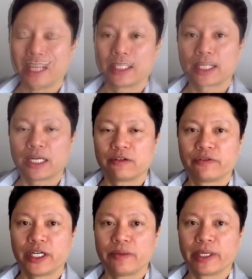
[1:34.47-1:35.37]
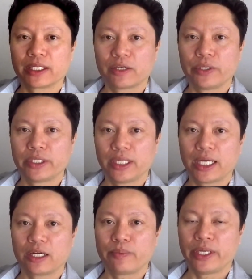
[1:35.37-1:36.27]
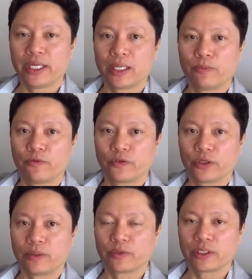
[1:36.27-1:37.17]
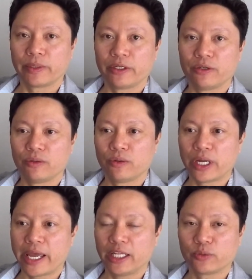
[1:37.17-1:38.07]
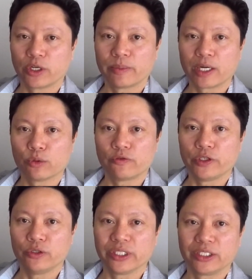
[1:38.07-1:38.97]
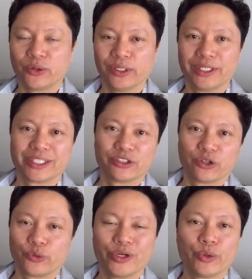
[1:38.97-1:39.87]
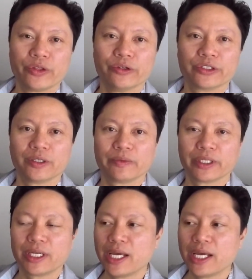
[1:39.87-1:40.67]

It's kind of funny because I recently got a PM from somebody who hates one of my reviews and totally doesn't agree with it or something.